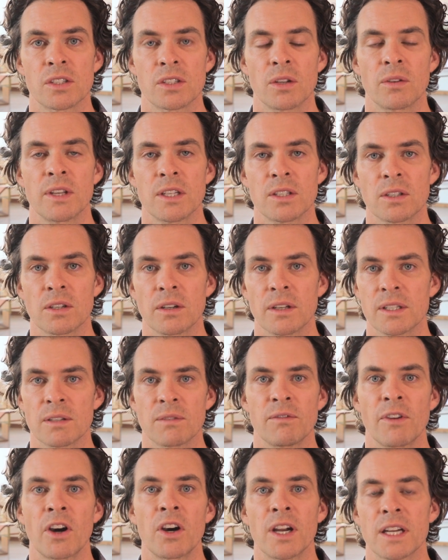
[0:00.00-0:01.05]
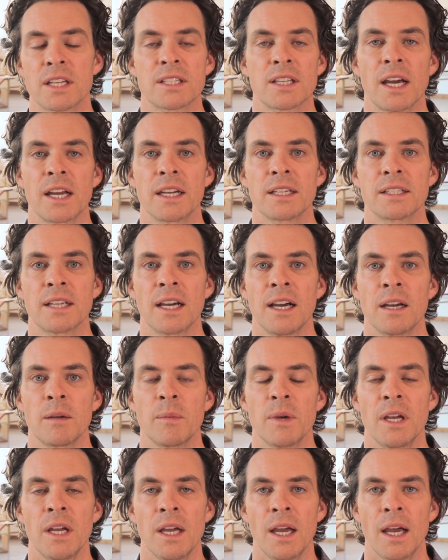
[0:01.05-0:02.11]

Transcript: So it's a very exciting time.